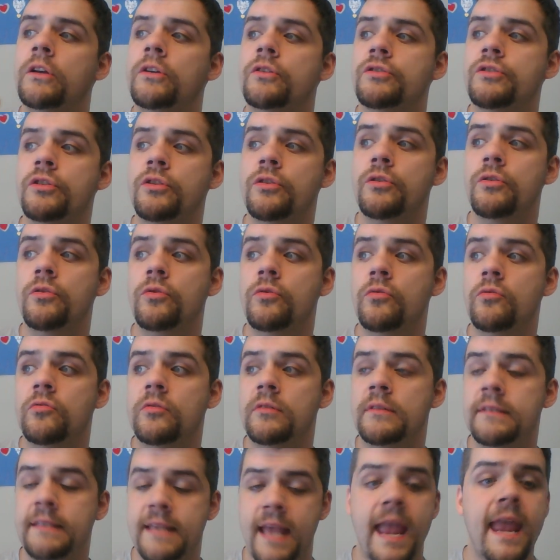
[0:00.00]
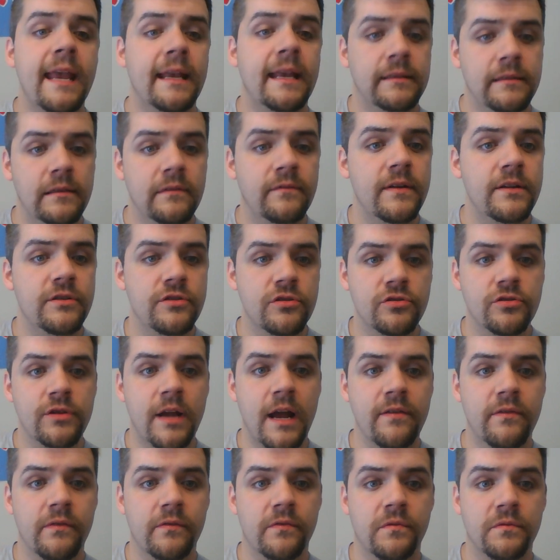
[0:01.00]
to take the vision
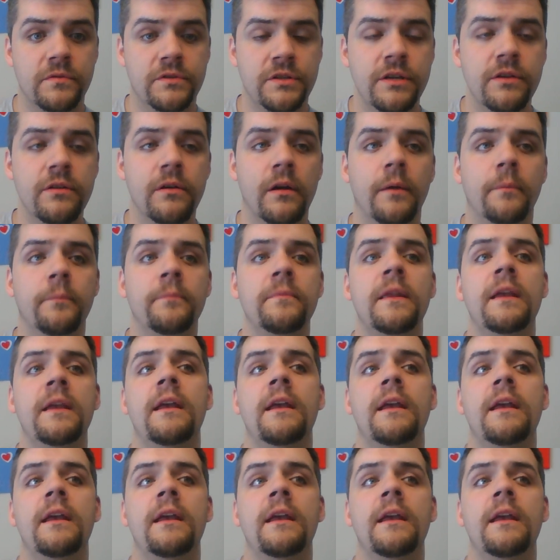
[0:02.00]
driver from Chiram.